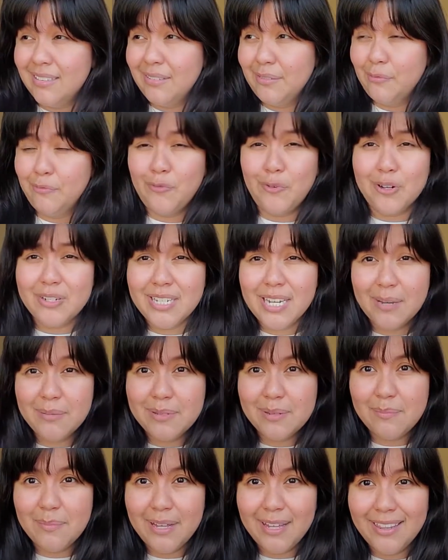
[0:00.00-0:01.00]
4 times
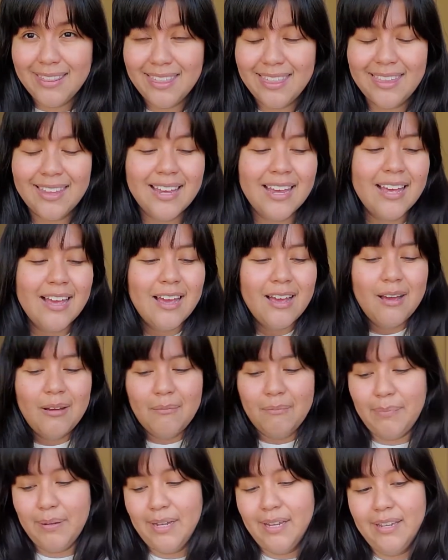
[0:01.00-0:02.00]
a month.
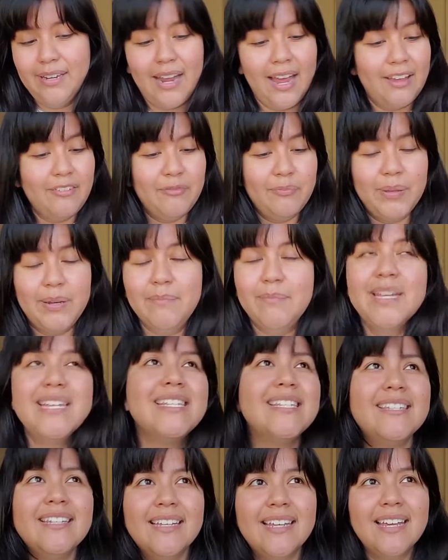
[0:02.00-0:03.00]
But I've been
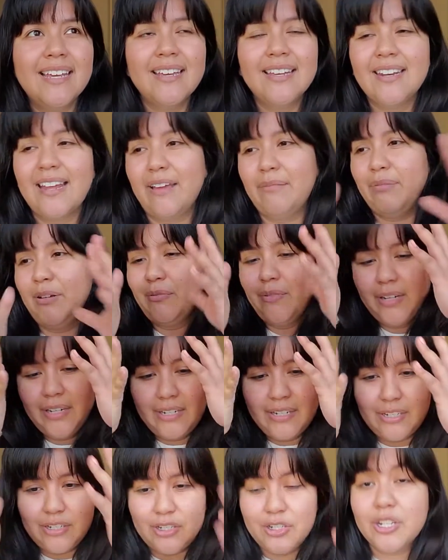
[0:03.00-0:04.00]
missing it. I've been wanting
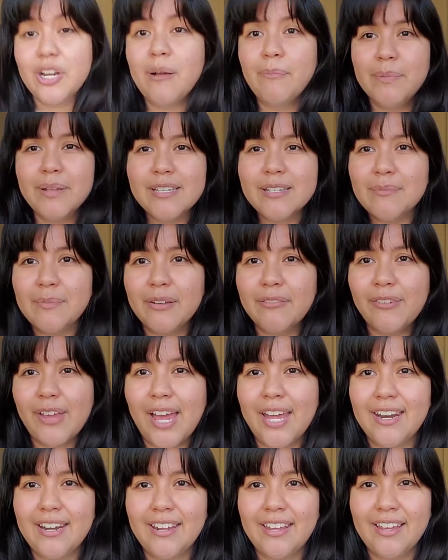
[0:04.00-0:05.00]
to jump into my
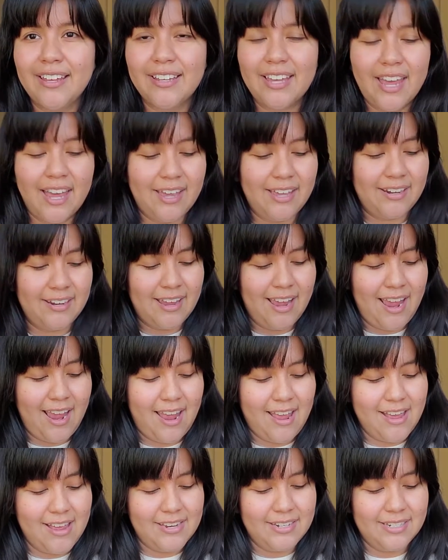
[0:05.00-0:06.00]
vanity again,
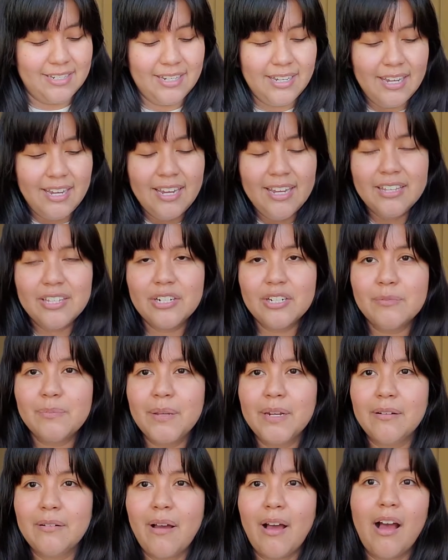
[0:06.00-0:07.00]
and there's
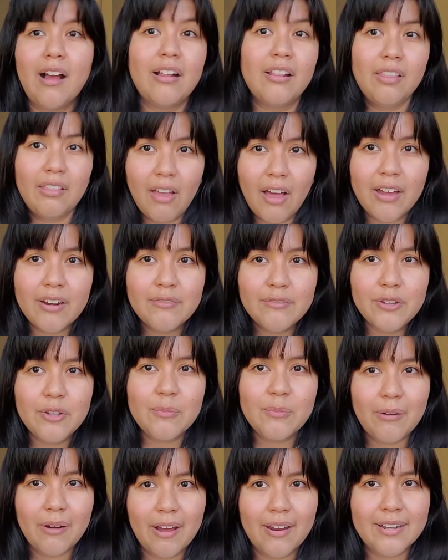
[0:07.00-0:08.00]
been a lot of new
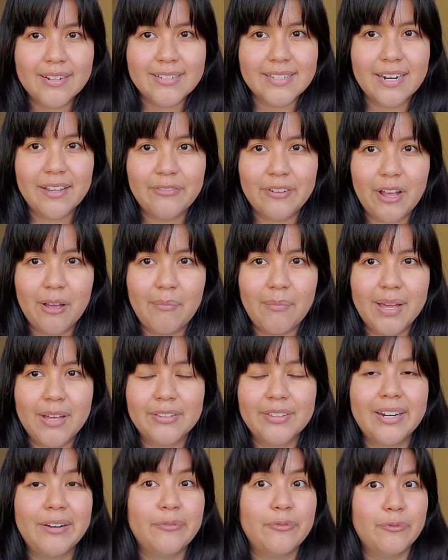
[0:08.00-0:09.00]
products that have come out
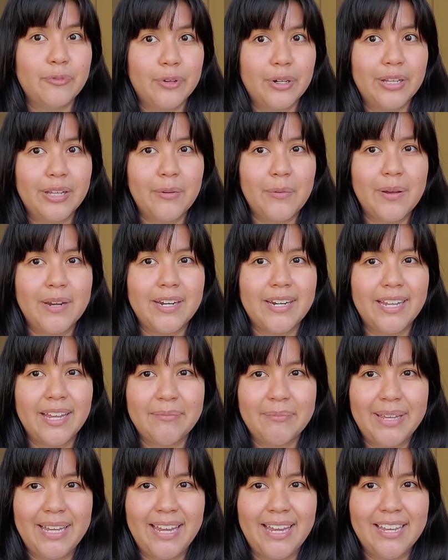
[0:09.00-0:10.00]
that I really wanted to get
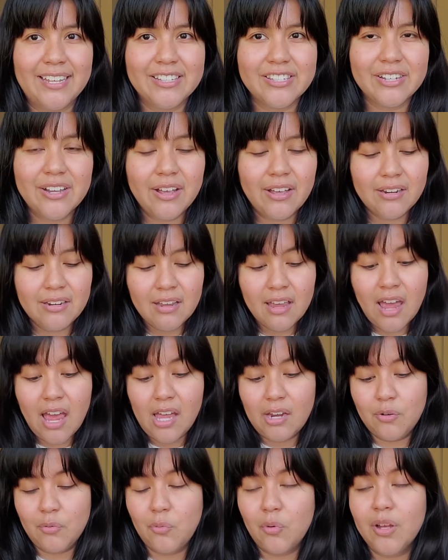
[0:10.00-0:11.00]
my hands on,
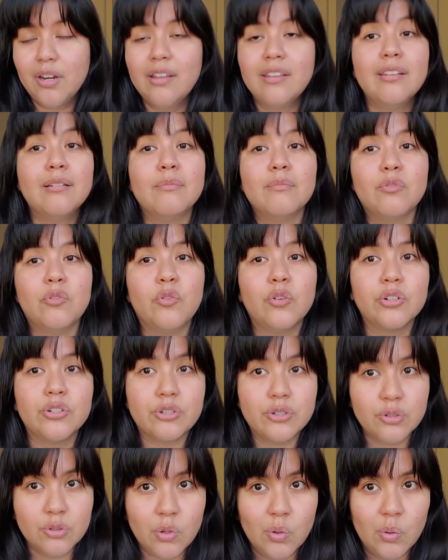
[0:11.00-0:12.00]
and one of them for
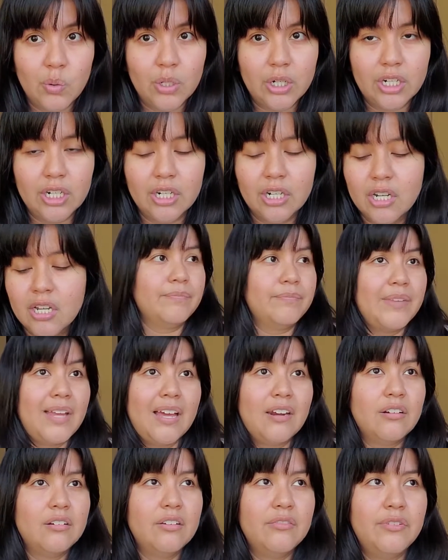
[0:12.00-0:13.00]
sure, I
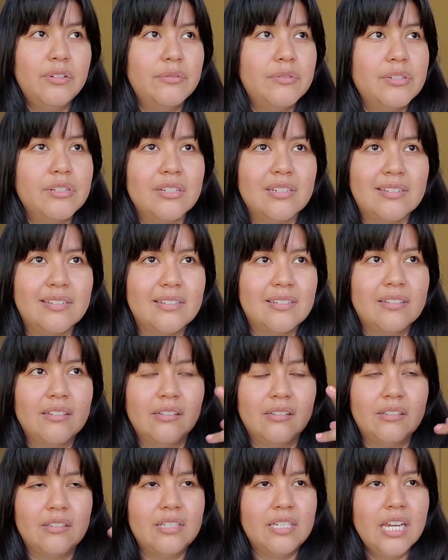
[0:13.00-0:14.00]
don't know if it was just
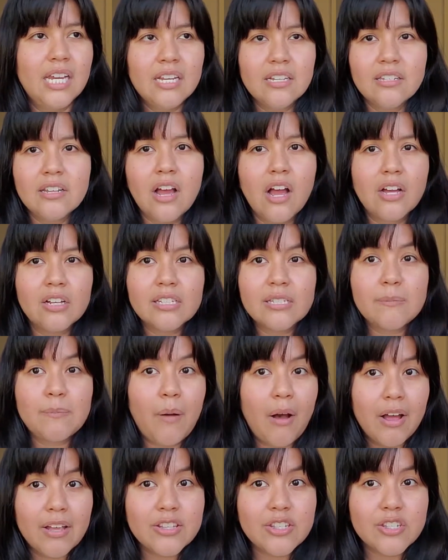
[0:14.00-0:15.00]
TikTok
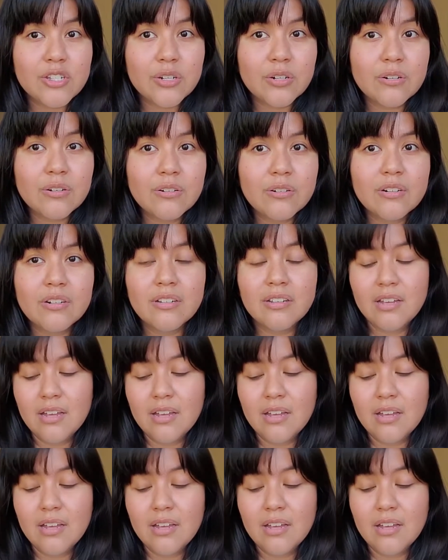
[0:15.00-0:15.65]
sponsored